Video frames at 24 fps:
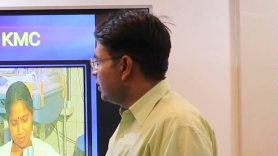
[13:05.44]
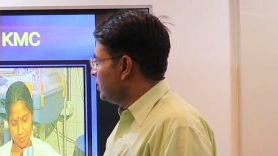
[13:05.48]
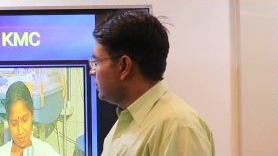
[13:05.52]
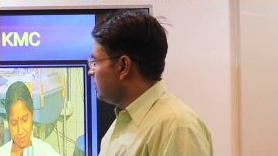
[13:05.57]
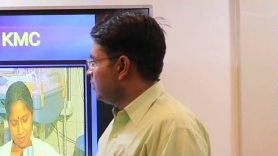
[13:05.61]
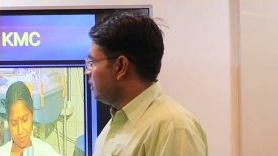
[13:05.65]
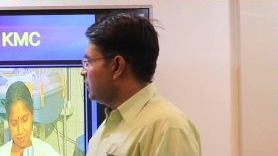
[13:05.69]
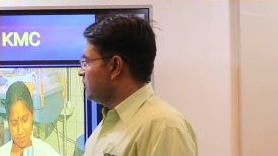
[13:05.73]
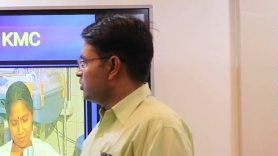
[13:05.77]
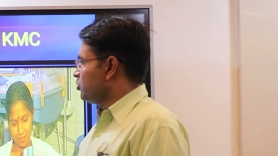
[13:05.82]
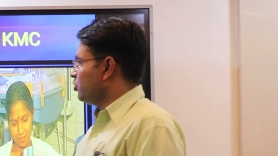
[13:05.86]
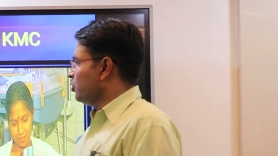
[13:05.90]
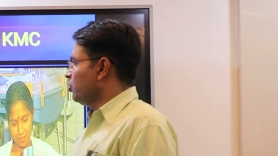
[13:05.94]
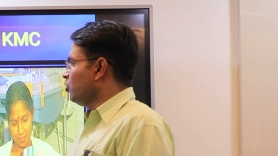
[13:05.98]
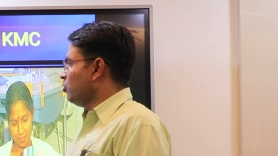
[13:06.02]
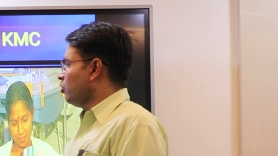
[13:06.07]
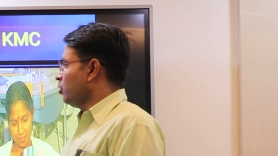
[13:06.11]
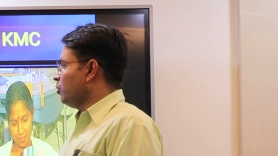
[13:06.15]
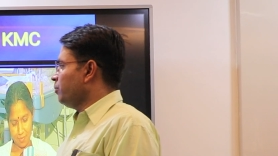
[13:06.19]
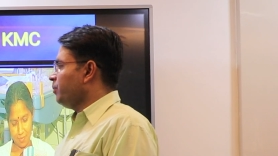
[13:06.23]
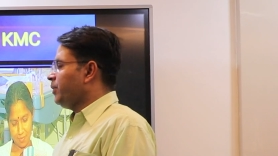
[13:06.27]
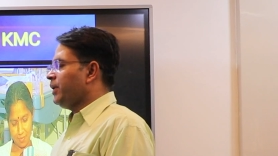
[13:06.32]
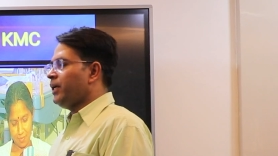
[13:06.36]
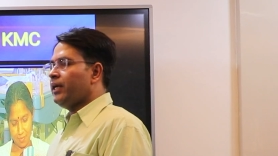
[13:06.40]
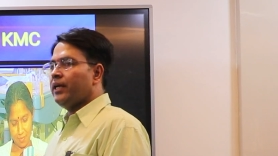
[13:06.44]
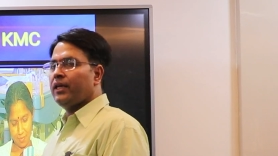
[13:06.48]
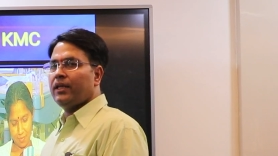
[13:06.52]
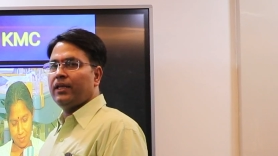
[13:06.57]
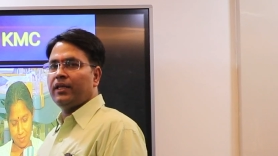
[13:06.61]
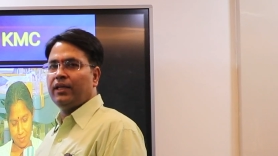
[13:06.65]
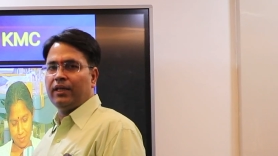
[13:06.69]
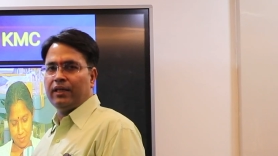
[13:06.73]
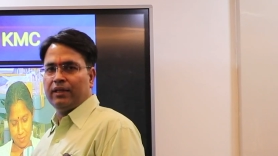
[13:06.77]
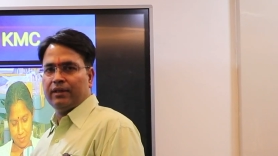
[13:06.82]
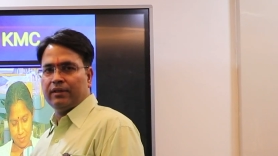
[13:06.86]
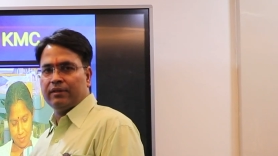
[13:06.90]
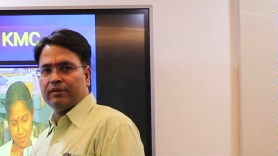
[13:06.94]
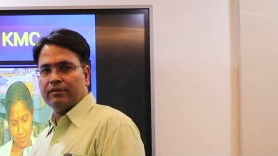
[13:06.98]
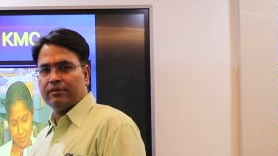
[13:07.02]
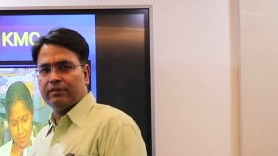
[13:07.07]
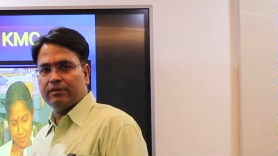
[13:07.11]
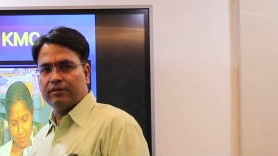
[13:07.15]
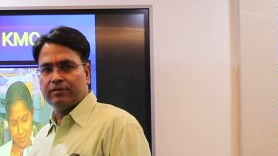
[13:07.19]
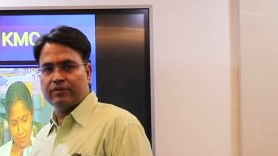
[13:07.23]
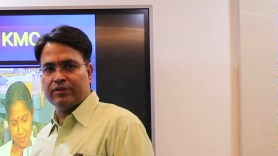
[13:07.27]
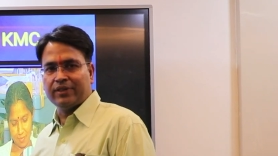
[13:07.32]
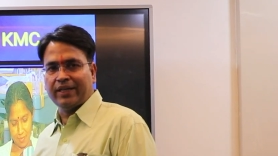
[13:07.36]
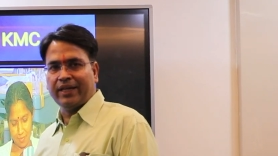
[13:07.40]
There should not be any
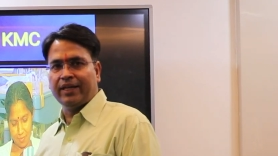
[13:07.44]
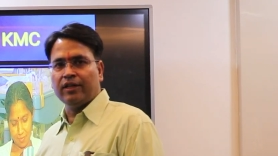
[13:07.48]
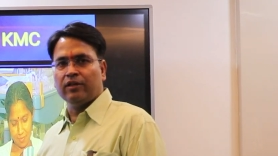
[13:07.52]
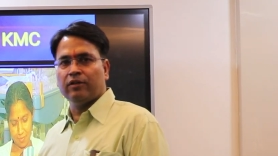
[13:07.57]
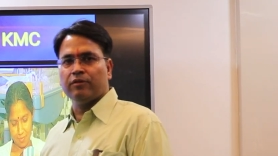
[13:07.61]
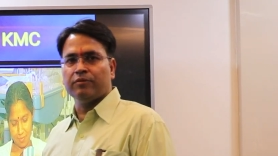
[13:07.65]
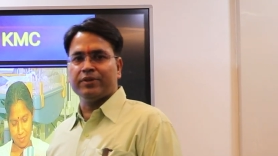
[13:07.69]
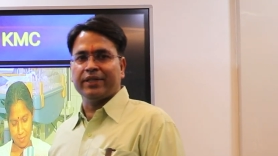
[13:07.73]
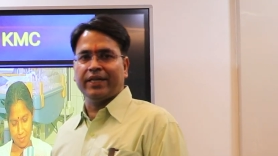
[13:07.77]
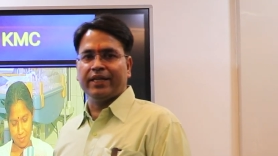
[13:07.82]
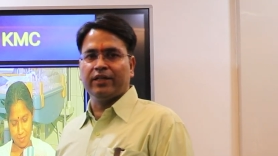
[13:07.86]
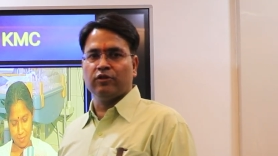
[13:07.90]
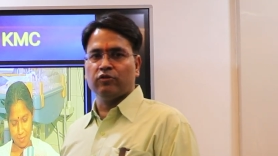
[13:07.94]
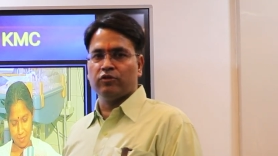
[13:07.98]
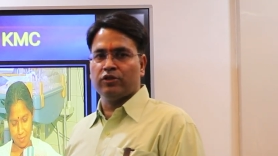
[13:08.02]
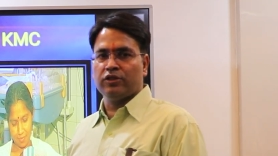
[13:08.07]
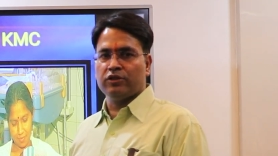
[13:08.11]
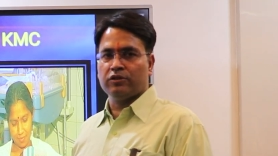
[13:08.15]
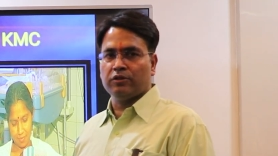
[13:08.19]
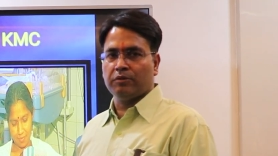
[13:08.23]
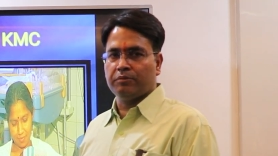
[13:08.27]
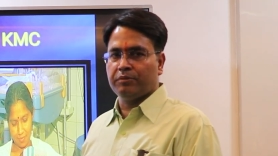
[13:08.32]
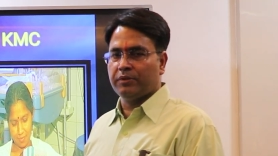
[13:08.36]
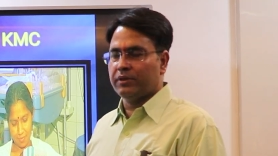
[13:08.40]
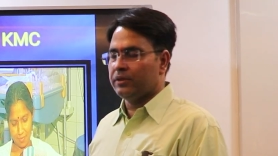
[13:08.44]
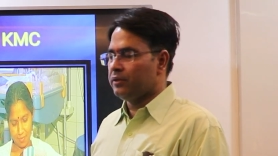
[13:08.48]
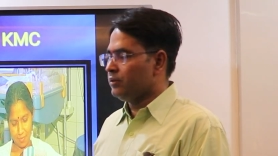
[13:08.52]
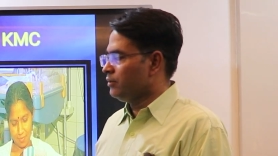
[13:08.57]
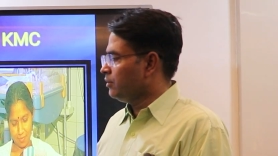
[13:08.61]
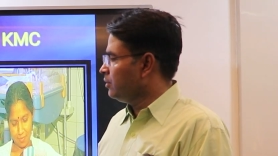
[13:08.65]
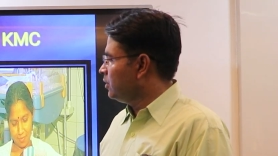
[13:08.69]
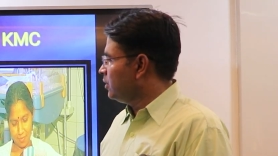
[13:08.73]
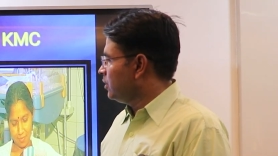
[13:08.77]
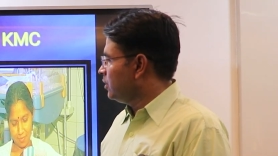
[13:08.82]
sign of cyanosis of the